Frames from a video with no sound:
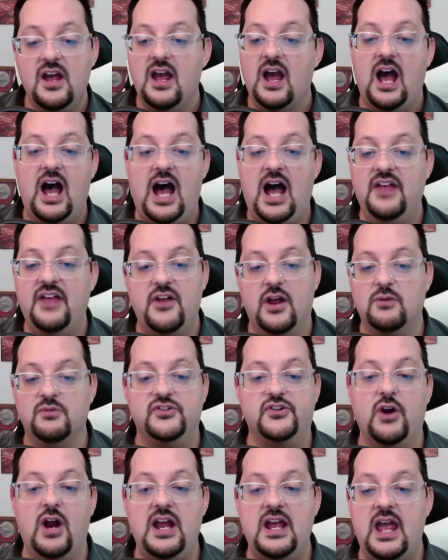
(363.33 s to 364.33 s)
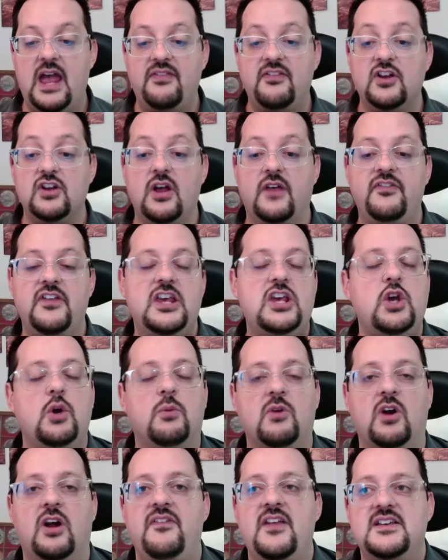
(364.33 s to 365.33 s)
I thought it was great. And the
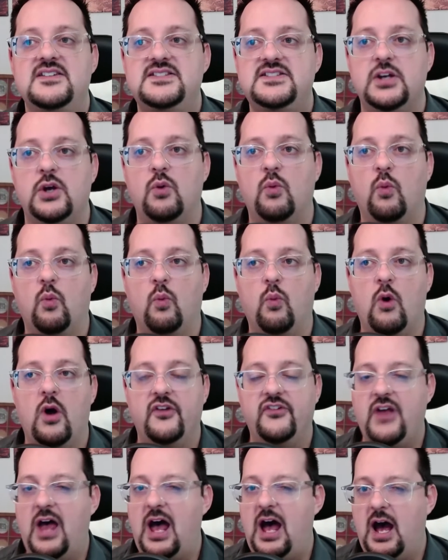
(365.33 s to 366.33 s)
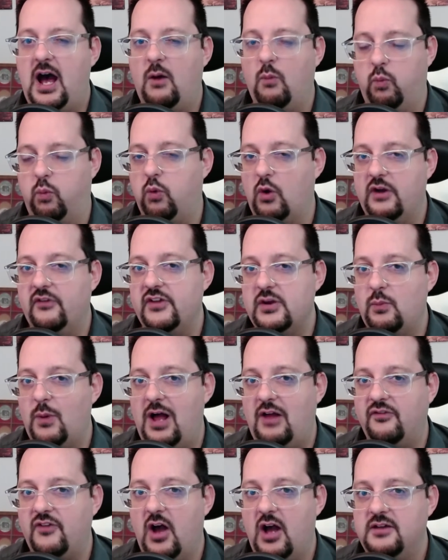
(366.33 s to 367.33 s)
humor in this, too, was really
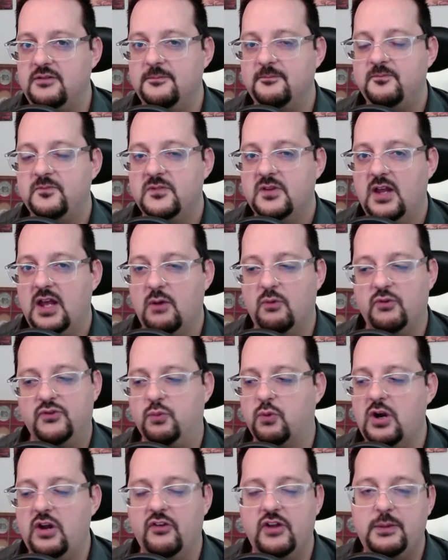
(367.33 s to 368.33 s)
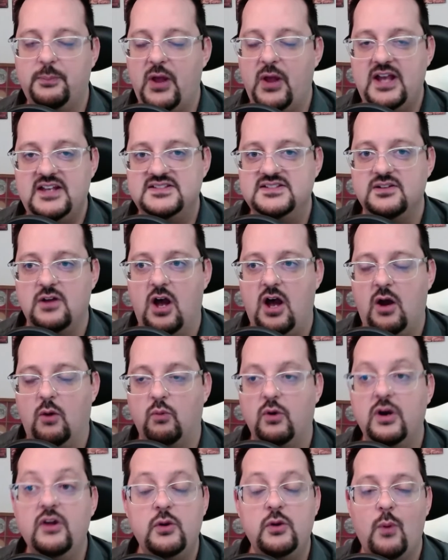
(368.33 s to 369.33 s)
well done. It was really
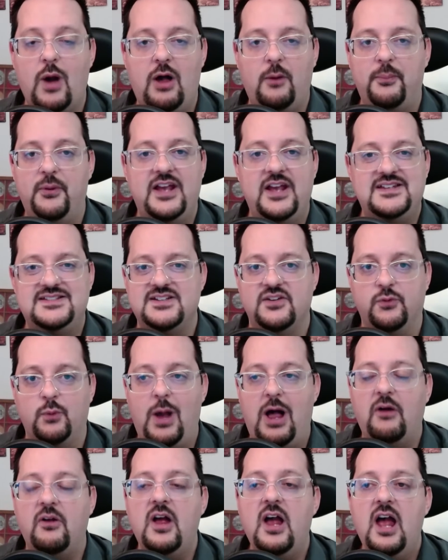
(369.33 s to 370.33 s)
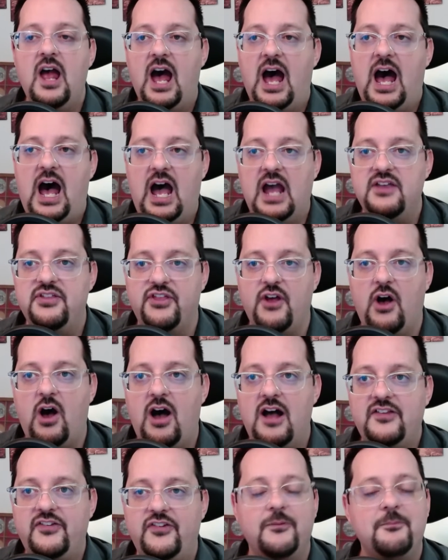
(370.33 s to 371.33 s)
really well placed as well. I
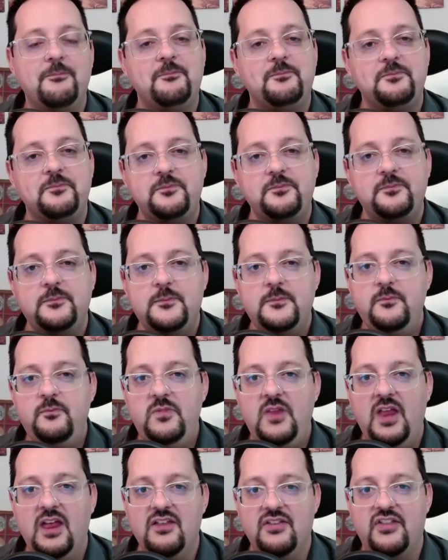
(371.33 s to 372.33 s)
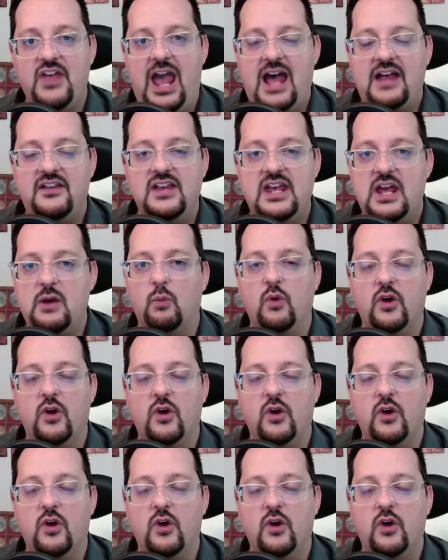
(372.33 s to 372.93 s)
thought that it